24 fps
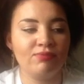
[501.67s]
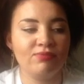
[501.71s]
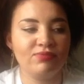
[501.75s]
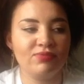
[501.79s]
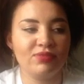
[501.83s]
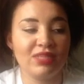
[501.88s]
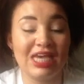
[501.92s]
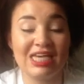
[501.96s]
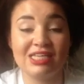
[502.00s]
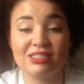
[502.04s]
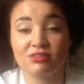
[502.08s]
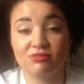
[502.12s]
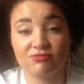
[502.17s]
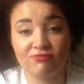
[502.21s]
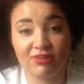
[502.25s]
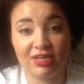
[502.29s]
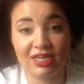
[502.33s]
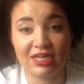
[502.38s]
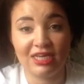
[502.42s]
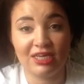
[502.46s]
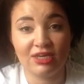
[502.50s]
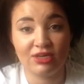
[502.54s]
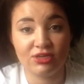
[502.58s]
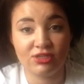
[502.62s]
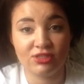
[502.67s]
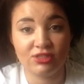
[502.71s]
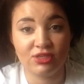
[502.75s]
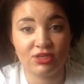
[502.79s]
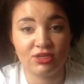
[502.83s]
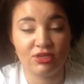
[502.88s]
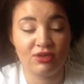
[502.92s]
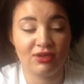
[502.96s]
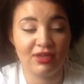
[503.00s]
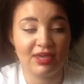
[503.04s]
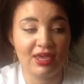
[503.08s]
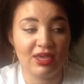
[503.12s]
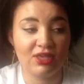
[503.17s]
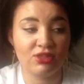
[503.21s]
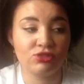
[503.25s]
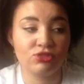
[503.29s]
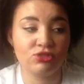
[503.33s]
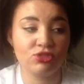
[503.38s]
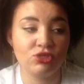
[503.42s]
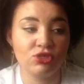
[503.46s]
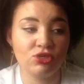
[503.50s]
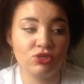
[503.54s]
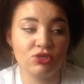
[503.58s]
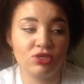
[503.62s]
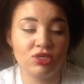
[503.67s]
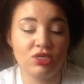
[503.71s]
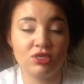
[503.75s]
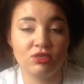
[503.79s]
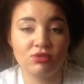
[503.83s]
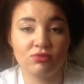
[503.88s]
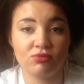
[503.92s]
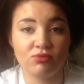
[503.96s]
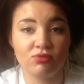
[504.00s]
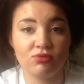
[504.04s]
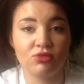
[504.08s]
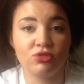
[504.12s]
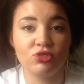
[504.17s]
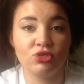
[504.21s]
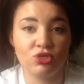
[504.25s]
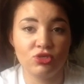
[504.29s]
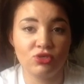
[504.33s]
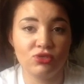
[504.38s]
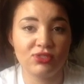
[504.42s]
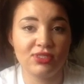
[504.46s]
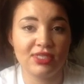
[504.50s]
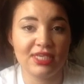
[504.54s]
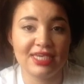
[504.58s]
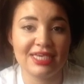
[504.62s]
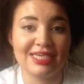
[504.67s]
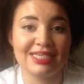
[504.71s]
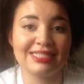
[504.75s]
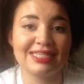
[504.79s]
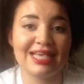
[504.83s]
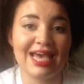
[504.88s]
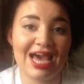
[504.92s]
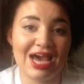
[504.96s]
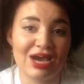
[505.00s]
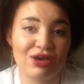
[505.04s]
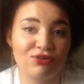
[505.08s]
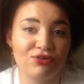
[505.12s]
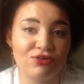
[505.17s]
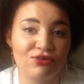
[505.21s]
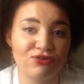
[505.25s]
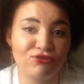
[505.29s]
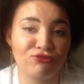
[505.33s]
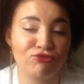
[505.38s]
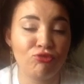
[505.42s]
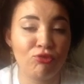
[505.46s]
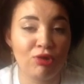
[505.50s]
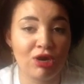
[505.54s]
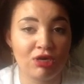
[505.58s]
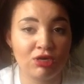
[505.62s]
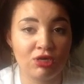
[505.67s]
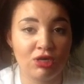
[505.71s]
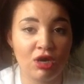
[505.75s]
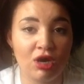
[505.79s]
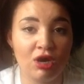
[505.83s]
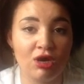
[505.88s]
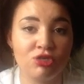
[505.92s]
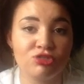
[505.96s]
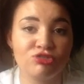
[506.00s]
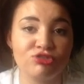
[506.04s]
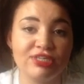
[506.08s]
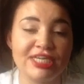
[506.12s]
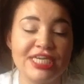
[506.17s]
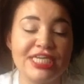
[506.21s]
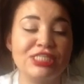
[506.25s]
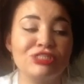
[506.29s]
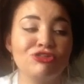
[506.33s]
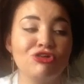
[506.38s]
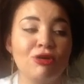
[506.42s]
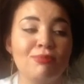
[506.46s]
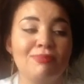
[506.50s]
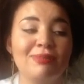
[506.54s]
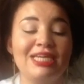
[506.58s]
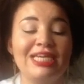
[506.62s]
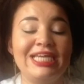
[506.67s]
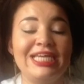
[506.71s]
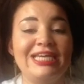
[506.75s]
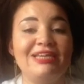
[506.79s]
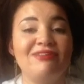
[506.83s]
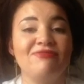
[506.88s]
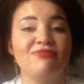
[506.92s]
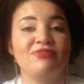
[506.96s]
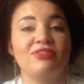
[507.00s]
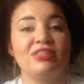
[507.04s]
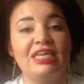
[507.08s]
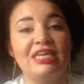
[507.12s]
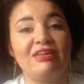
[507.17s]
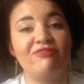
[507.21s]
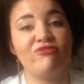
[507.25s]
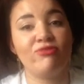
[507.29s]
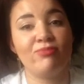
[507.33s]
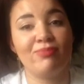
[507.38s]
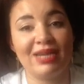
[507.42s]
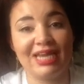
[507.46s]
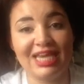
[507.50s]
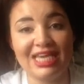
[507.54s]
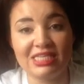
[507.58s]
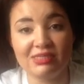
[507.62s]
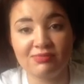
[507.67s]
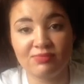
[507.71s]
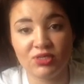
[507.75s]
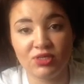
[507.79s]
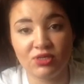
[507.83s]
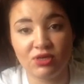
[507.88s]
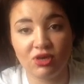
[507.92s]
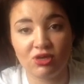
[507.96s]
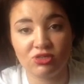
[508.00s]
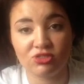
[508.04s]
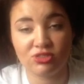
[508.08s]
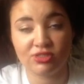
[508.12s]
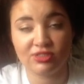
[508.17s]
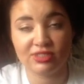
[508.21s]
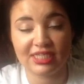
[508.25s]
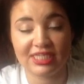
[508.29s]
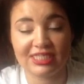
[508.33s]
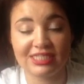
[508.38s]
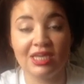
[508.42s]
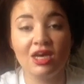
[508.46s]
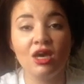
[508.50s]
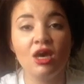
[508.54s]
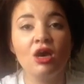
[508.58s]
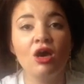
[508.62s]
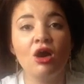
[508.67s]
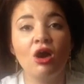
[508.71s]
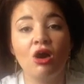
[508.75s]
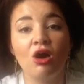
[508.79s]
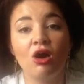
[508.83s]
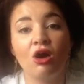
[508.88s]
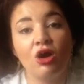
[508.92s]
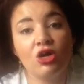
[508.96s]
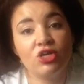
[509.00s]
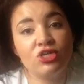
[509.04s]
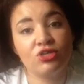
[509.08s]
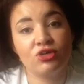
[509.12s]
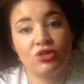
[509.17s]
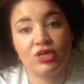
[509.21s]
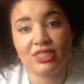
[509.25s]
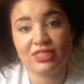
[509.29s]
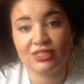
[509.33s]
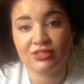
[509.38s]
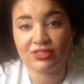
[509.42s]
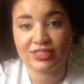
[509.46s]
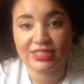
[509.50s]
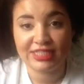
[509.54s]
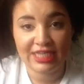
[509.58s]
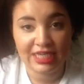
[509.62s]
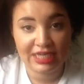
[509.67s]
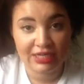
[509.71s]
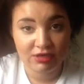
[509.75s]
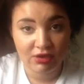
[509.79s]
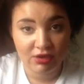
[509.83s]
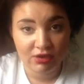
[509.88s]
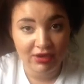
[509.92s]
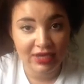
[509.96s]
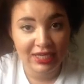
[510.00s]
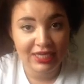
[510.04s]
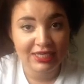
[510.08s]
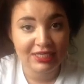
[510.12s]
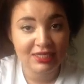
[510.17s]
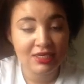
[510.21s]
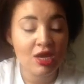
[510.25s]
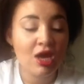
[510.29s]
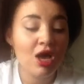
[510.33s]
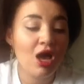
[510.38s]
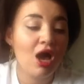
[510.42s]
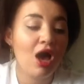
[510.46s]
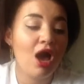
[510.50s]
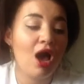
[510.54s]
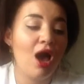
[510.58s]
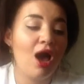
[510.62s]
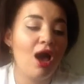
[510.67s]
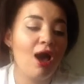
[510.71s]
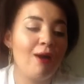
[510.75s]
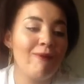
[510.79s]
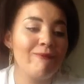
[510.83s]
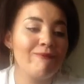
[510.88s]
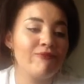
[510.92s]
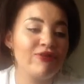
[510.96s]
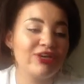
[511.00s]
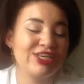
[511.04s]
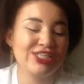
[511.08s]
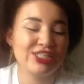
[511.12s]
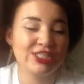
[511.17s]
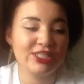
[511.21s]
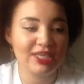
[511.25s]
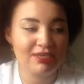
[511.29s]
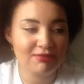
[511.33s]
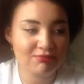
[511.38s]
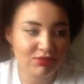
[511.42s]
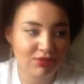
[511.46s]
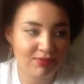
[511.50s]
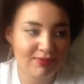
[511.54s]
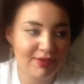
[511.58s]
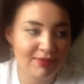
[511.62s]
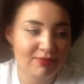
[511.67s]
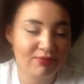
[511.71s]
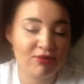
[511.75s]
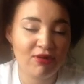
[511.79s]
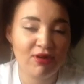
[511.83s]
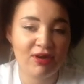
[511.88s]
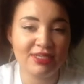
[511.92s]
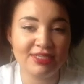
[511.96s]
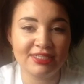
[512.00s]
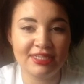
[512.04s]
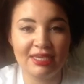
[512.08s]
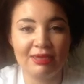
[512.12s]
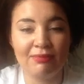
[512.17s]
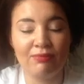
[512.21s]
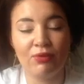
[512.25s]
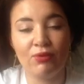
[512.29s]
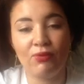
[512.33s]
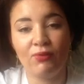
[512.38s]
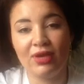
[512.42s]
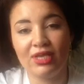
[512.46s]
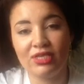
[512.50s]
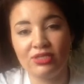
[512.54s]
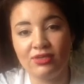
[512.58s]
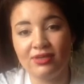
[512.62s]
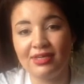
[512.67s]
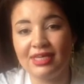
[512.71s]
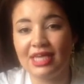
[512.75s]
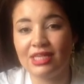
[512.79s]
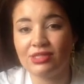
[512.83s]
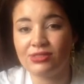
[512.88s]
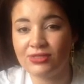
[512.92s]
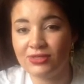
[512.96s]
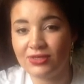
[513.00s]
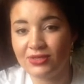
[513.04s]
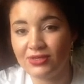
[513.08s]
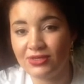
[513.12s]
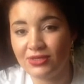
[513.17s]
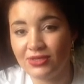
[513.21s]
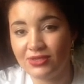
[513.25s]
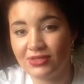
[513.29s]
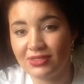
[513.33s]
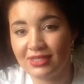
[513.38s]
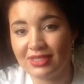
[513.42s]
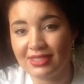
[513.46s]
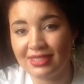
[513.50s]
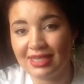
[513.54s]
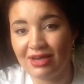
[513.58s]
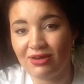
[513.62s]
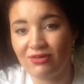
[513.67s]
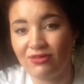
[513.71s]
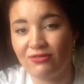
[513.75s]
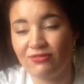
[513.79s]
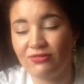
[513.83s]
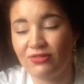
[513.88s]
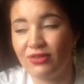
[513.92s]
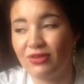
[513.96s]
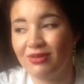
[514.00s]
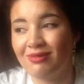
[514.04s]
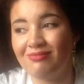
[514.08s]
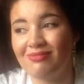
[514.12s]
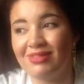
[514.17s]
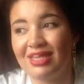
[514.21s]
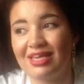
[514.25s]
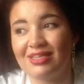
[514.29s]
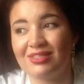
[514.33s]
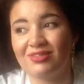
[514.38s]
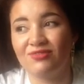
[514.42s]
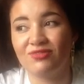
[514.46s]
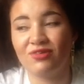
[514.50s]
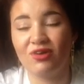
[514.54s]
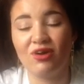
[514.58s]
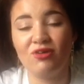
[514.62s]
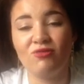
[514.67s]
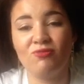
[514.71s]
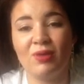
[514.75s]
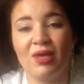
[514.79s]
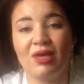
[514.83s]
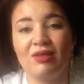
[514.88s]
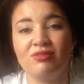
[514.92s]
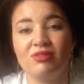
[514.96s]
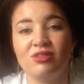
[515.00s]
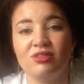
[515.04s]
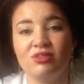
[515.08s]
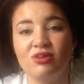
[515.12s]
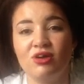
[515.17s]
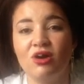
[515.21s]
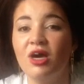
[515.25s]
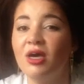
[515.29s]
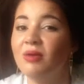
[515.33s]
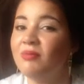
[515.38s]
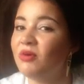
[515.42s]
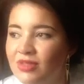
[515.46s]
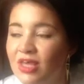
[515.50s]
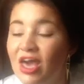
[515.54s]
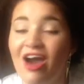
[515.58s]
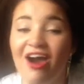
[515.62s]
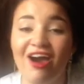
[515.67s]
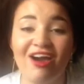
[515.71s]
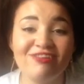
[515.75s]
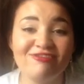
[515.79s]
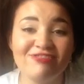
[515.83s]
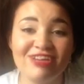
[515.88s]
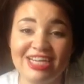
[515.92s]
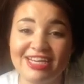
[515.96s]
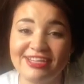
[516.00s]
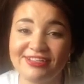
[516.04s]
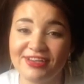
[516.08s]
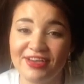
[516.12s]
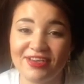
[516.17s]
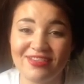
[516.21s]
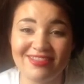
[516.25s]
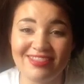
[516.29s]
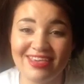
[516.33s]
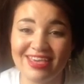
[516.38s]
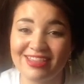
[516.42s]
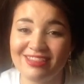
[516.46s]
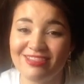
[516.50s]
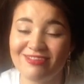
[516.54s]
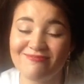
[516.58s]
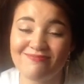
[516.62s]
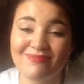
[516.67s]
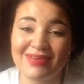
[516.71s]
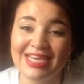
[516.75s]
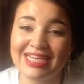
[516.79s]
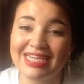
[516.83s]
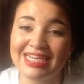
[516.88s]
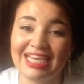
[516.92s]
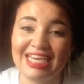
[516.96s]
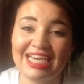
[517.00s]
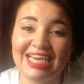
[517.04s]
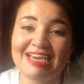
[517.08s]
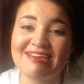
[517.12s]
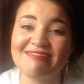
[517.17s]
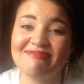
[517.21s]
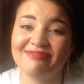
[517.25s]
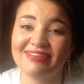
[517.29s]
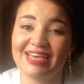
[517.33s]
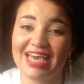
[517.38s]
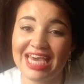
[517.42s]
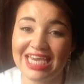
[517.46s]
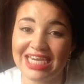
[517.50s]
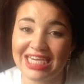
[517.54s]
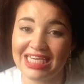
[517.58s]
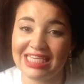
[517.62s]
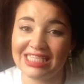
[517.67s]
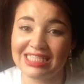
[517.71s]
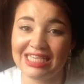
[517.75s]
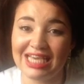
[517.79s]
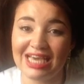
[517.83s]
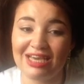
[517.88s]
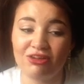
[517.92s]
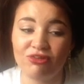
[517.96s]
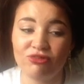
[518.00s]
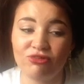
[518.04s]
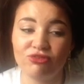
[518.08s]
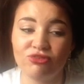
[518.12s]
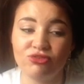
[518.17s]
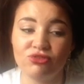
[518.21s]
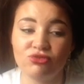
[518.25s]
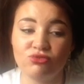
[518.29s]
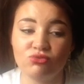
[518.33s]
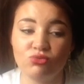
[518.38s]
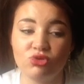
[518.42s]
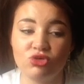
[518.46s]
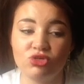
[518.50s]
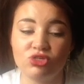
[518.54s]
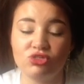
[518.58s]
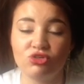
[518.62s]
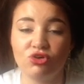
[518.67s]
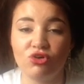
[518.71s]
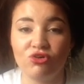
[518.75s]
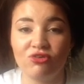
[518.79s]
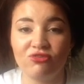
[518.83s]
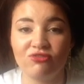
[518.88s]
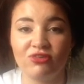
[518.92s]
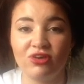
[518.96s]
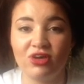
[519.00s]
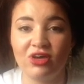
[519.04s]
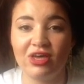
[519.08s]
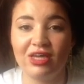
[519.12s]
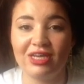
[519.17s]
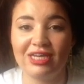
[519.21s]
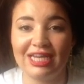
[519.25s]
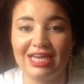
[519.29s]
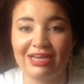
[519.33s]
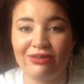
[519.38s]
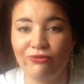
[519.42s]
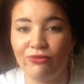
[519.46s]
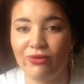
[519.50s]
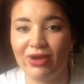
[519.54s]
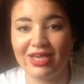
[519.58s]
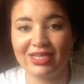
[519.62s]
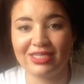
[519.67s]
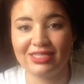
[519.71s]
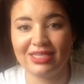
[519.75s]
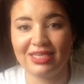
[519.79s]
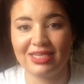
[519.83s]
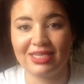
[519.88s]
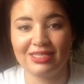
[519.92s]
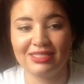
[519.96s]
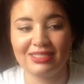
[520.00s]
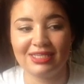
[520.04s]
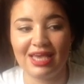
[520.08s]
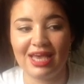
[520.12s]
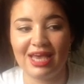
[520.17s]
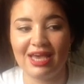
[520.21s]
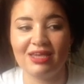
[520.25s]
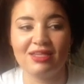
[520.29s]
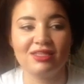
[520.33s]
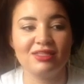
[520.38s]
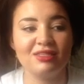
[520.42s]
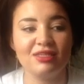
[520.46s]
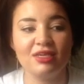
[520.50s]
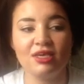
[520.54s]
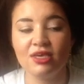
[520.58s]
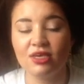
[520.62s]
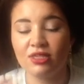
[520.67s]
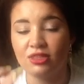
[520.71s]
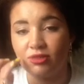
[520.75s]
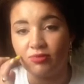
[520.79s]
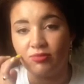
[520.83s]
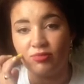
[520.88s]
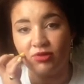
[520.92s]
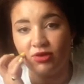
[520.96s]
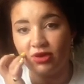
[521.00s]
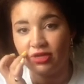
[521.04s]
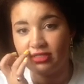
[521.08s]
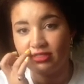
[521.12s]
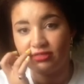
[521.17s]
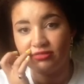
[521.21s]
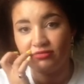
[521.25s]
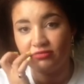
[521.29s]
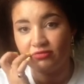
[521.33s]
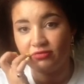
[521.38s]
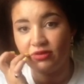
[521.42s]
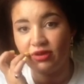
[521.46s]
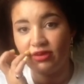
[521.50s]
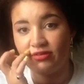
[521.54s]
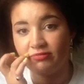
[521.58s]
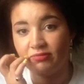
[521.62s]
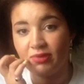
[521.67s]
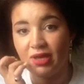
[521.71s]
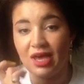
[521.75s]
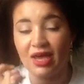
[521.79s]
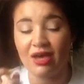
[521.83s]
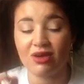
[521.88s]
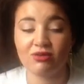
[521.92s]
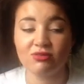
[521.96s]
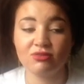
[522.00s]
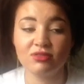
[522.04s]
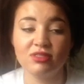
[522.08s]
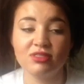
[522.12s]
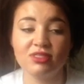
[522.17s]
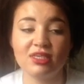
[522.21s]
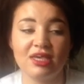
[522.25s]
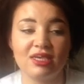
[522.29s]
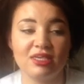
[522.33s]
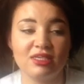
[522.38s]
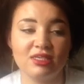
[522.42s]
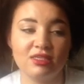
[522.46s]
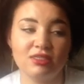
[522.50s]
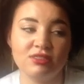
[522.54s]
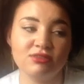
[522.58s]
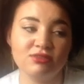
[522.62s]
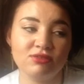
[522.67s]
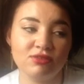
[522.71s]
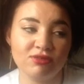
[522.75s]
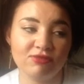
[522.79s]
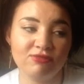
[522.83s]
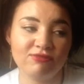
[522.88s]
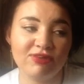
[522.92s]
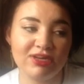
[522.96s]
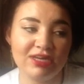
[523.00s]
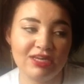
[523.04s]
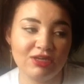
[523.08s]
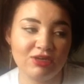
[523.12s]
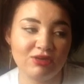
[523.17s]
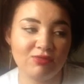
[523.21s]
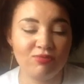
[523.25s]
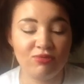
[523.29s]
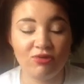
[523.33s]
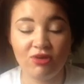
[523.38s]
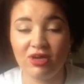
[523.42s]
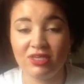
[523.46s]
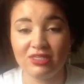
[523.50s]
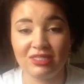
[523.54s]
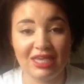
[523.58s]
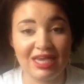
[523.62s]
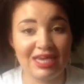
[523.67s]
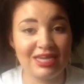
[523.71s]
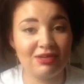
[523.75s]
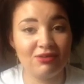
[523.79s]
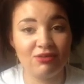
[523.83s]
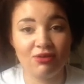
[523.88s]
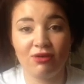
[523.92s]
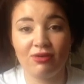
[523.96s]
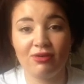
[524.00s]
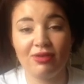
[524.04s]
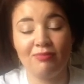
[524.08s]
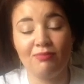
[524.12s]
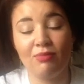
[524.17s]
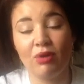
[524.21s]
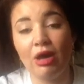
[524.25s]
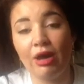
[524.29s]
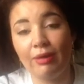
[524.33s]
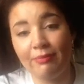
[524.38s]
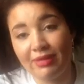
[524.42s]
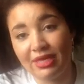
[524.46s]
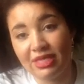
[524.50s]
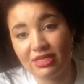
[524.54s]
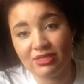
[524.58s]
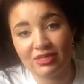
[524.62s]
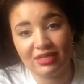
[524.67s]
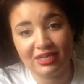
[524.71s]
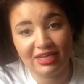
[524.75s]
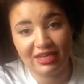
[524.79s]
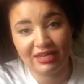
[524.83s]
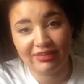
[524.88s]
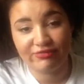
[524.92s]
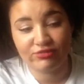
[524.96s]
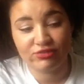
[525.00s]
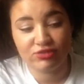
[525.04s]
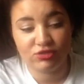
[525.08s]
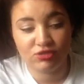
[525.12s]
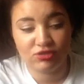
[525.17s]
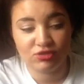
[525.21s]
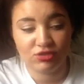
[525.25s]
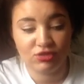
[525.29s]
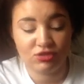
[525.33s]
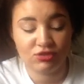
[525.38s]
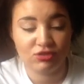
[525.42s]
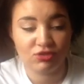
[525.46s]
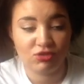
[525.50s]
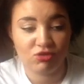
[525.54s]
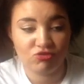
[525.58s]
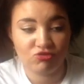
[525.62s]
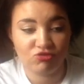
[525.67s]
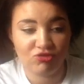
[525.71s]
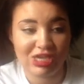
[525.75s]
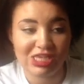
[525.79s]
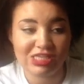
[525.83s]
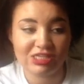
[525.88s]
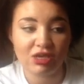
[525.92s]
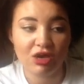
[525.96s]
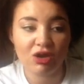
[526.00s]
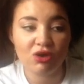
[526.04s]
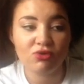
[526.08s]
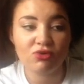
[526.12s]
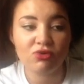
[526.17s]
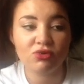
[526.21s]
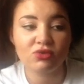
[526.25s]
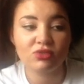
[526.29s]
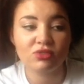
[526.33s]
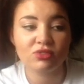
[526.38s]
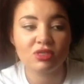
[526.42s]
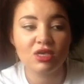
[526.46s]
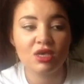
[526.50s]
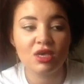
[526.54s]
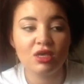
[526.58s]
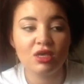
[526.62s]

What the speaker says: that's really good that you get 2 uses out of 1 cartridge. I believe the replacement cartridges are $9.99, which seems a bit pricey, but when you get 2 uses out of them, that's £5 a time. I really don't think that many, if any, salons would offer leg waxes at the price of £5. That is a really good price, and in my opinion it gives just as good results.